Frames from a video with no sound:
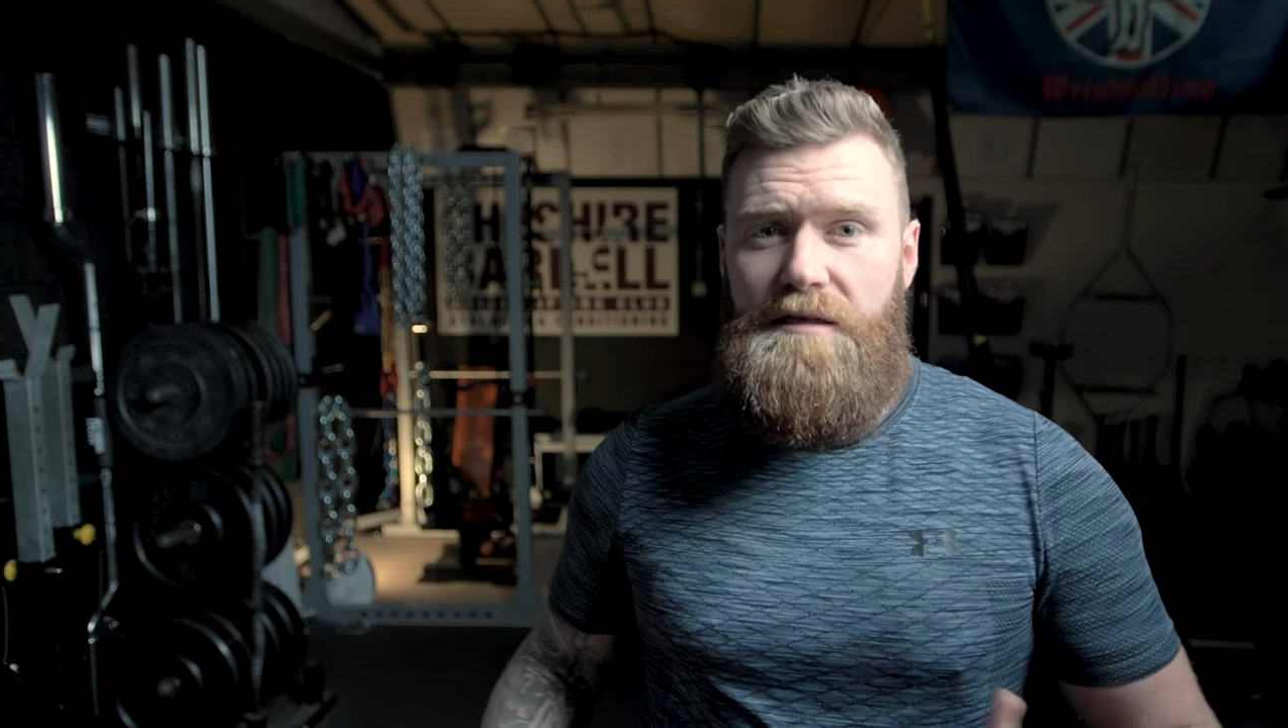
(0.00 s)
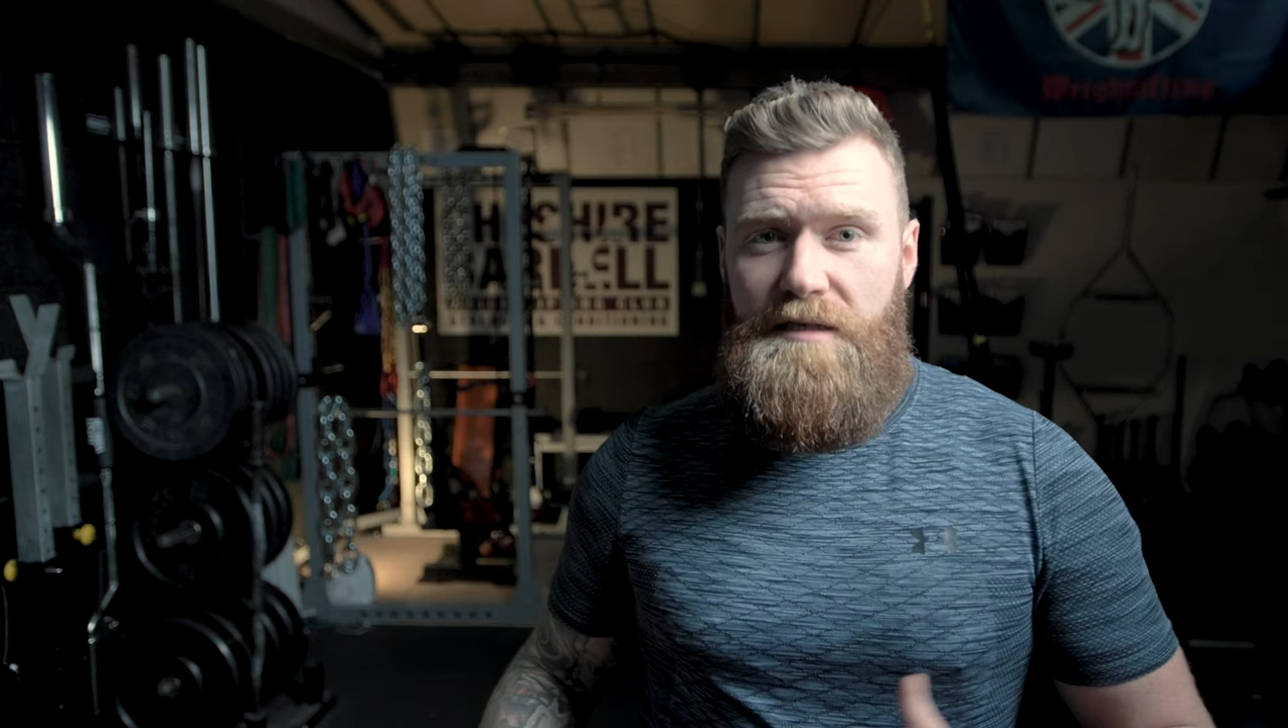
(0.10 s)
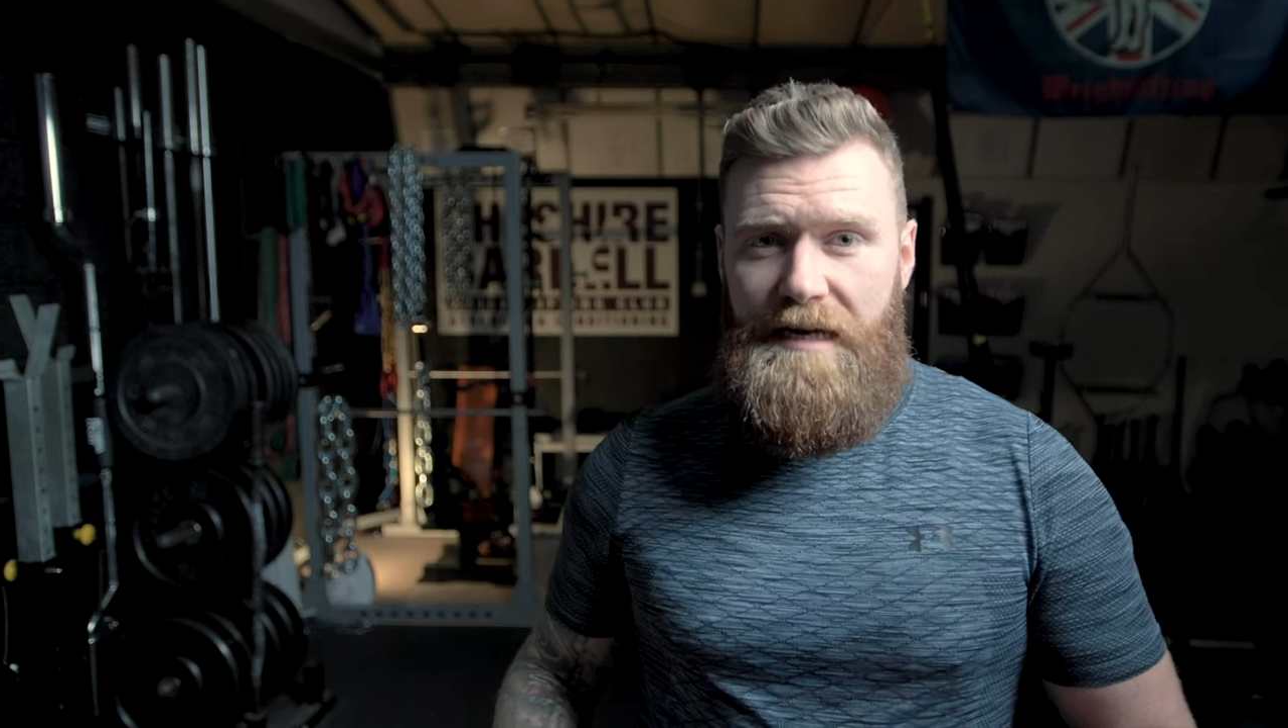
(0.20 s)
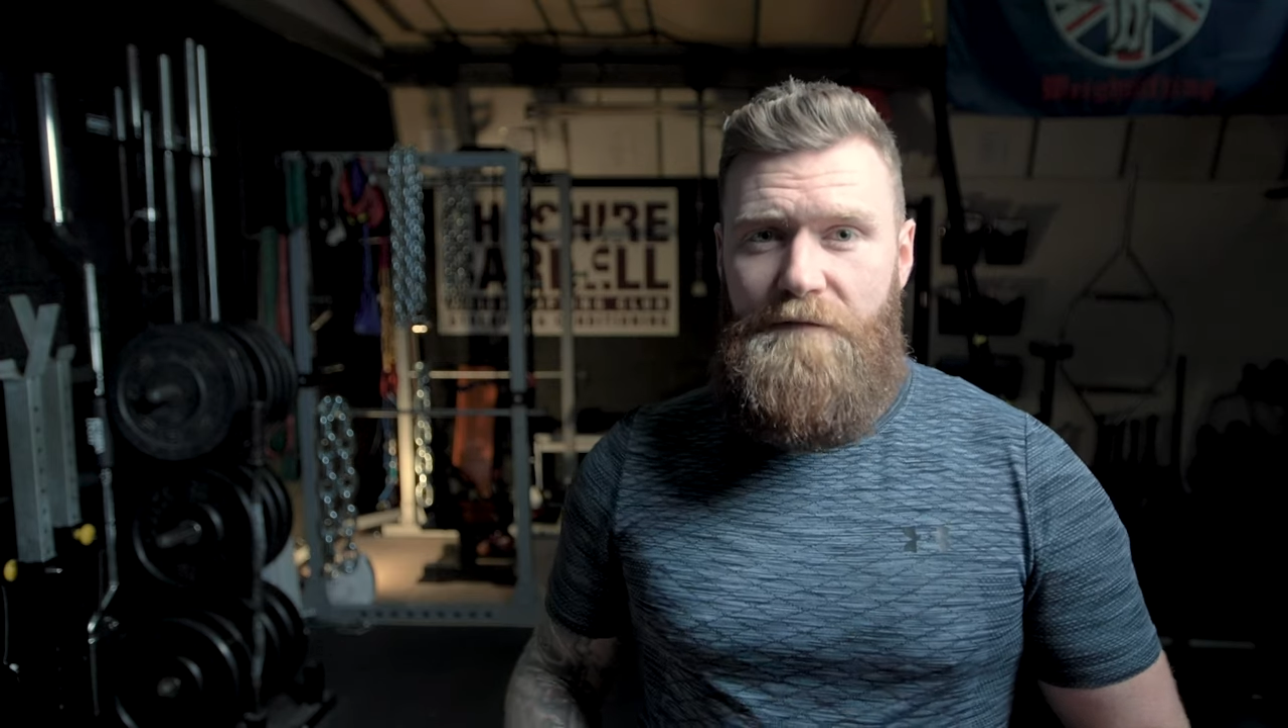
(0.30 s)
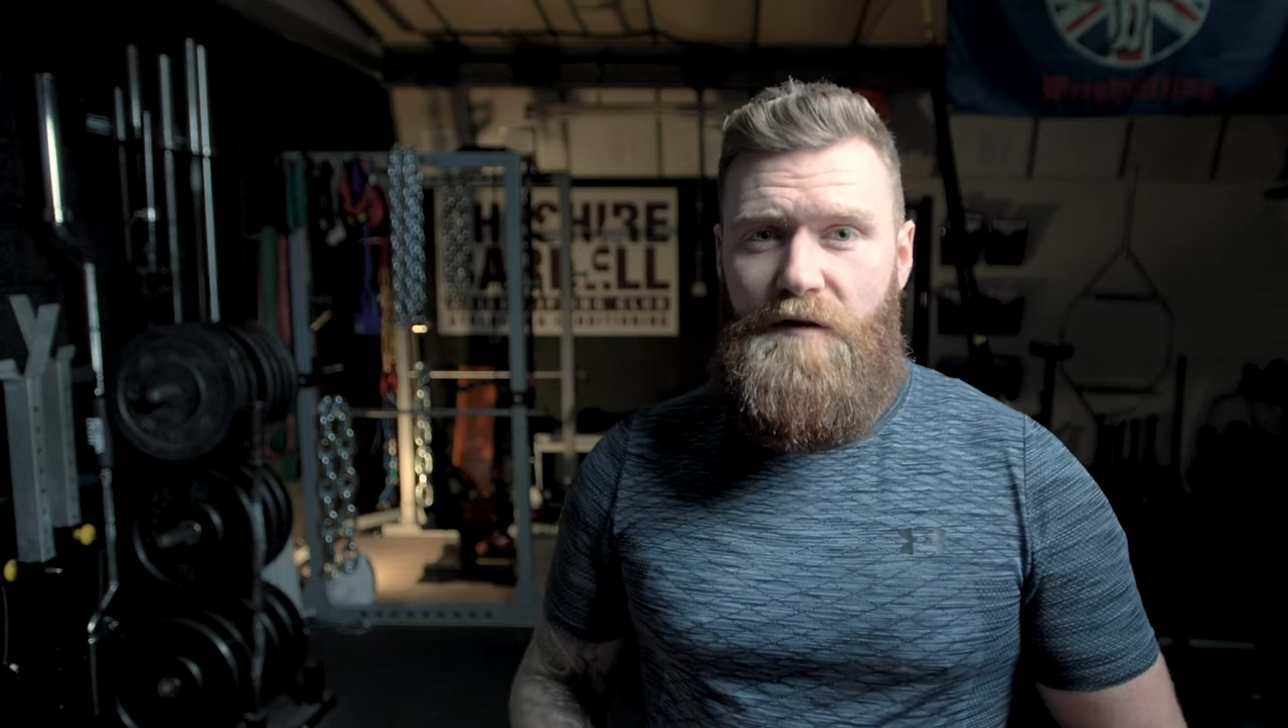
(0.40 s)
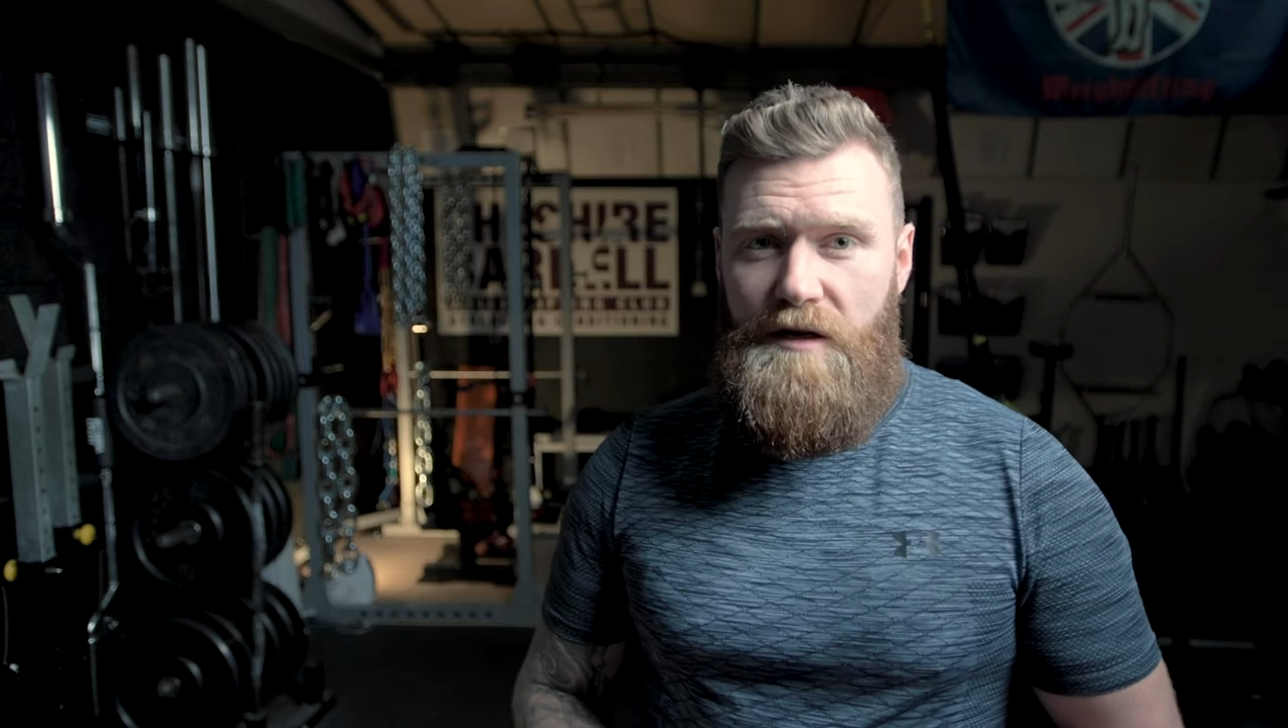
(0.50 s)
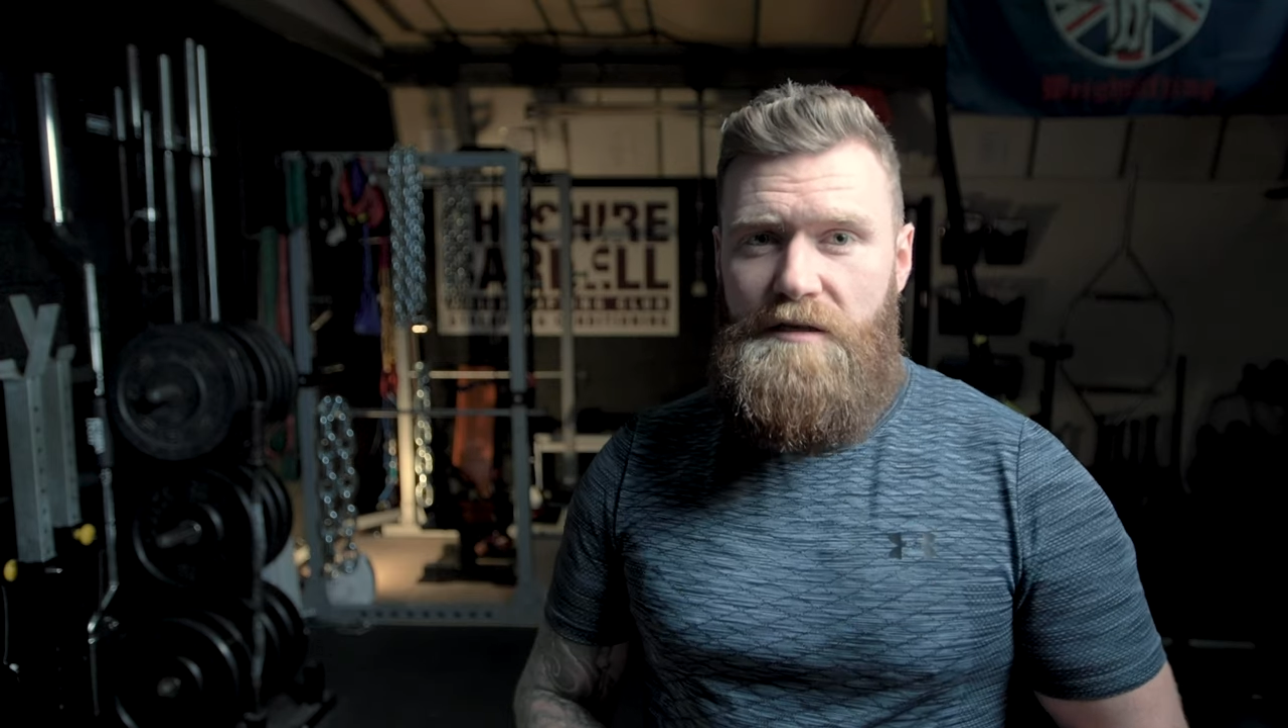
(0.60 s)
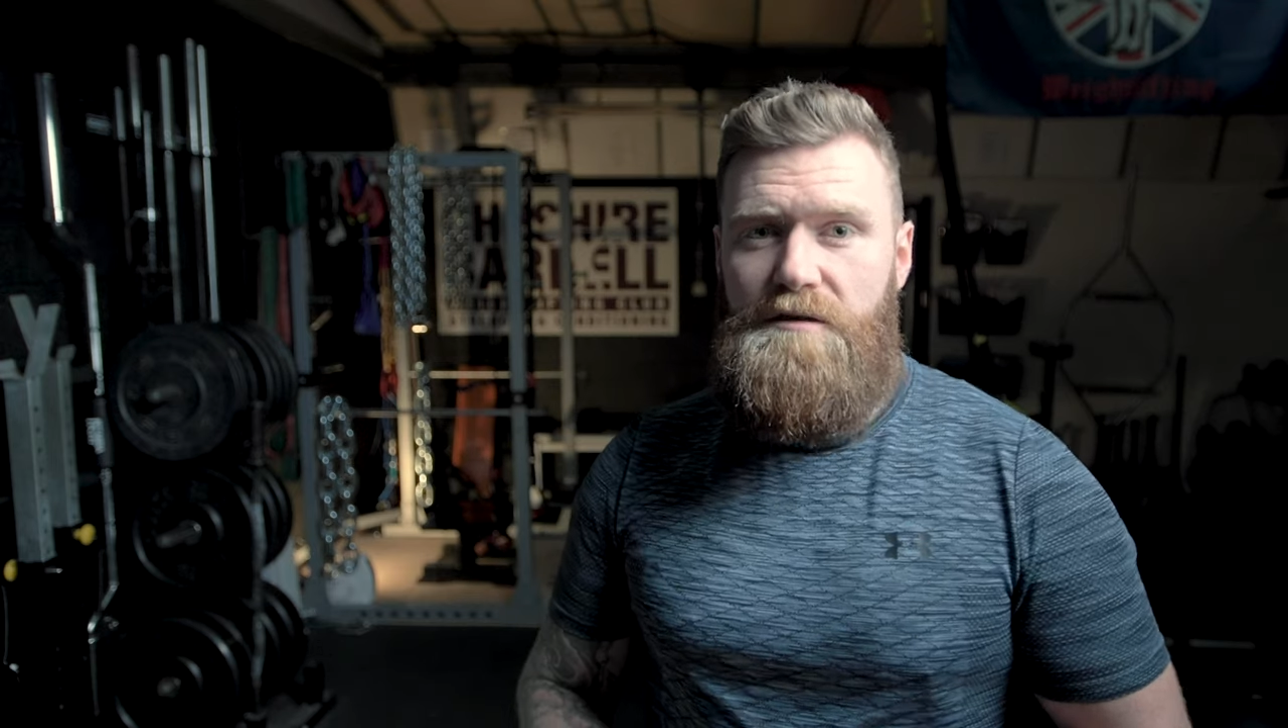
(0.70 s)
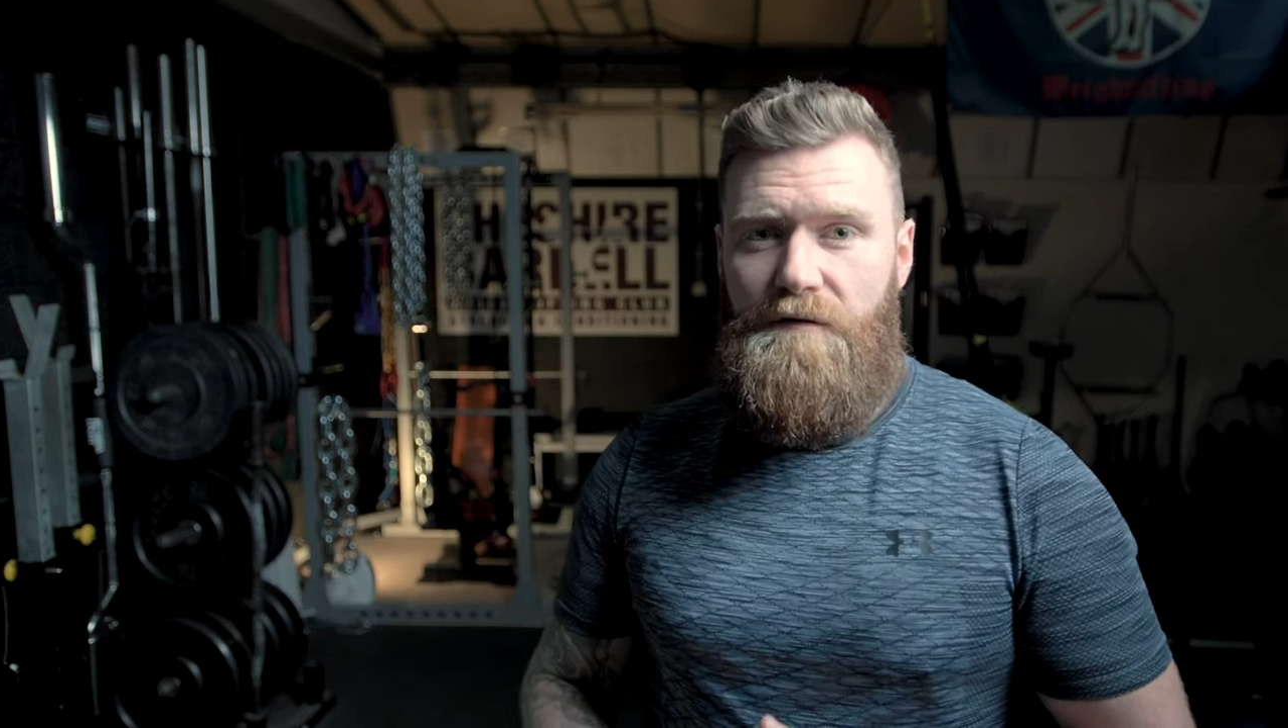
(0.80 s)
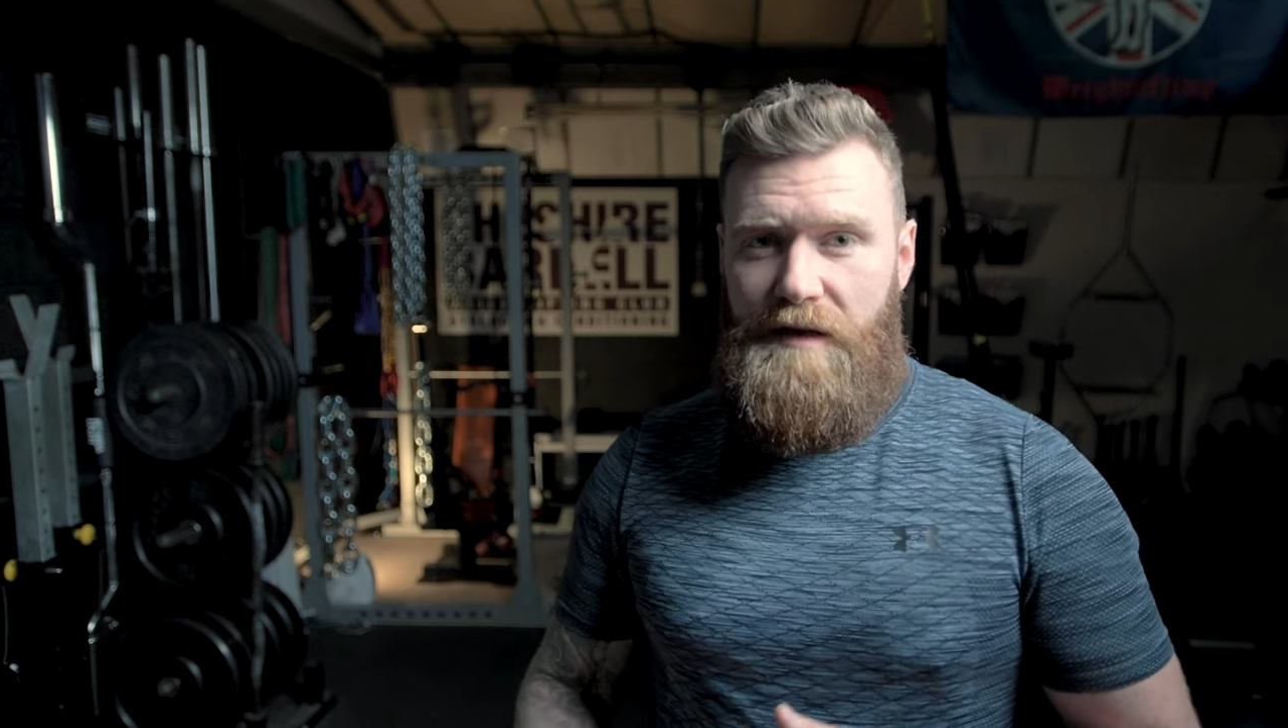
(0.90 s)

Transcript: significance